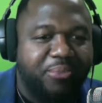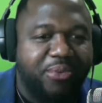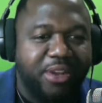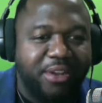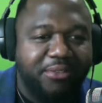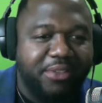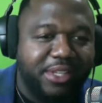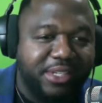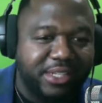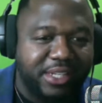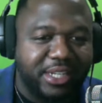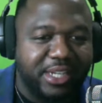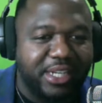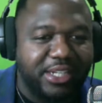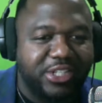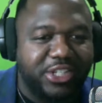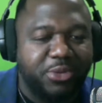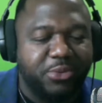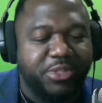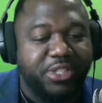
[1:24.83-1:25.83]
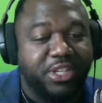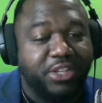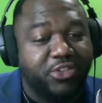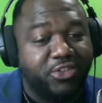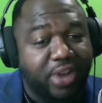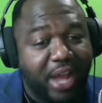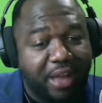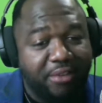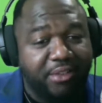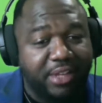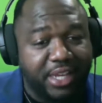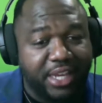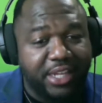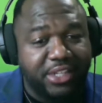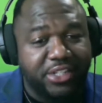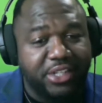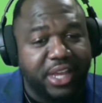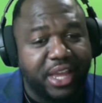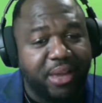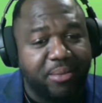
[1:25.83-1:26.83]
previously, she was a travel
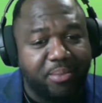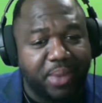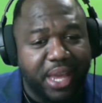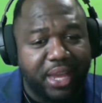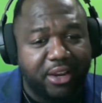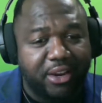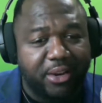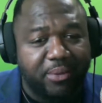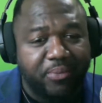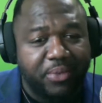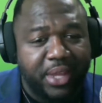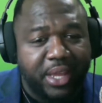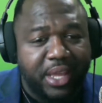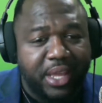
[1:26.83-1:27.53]
agent and banker,